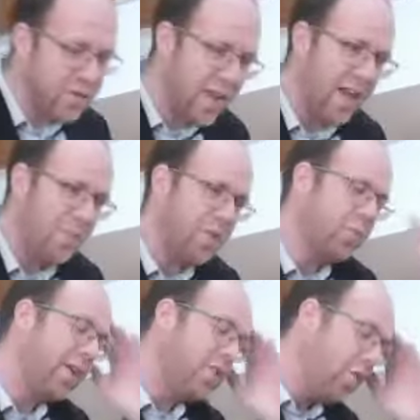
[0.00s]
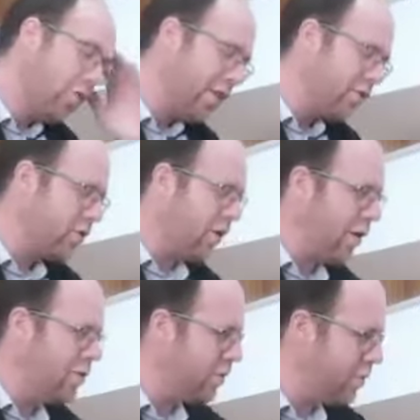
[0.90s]
There's a tiny piece. We know throughout the
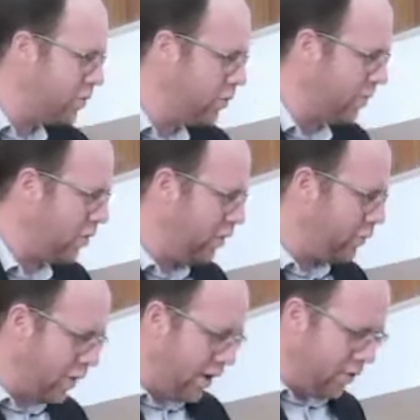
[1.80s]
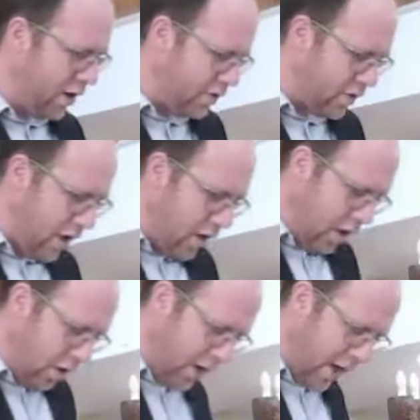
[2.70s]
Torah, we say, bitul barov, whatever it is.
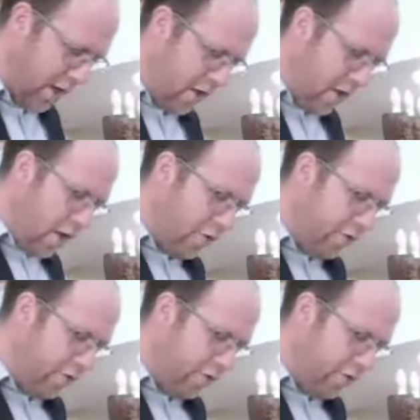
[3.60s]
Okay.